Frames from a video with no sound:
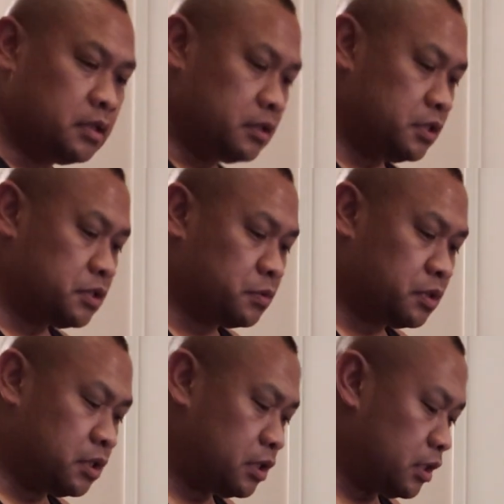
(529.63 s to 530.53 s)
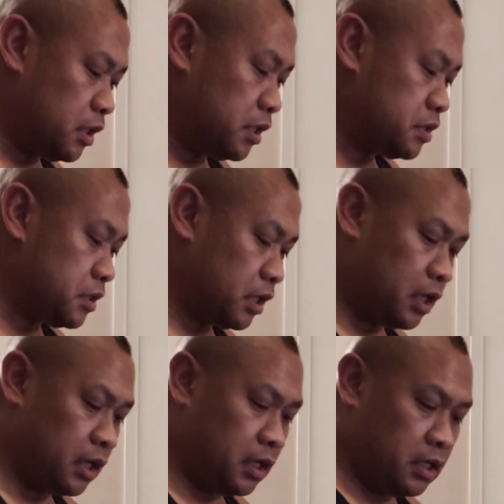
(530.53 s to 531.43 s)
This one is
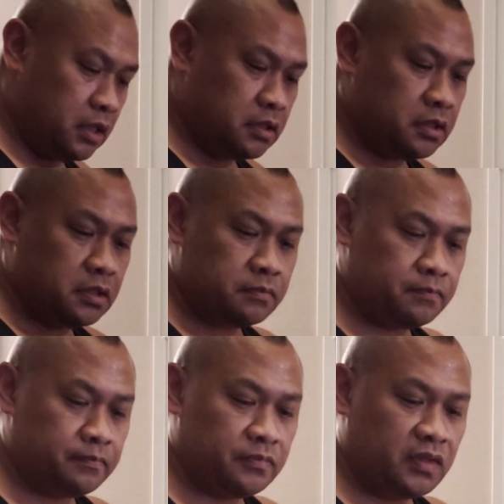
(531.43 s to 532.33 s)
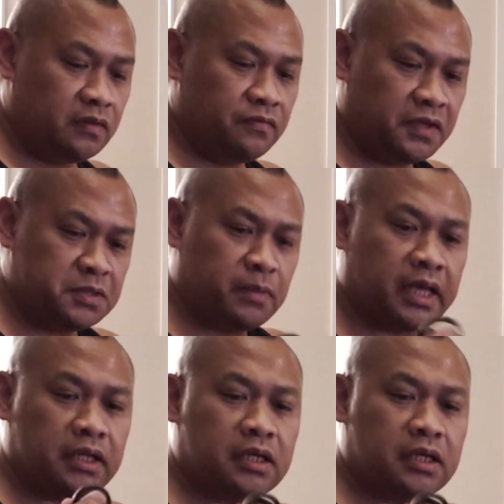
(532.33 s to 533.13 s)
a fixed blade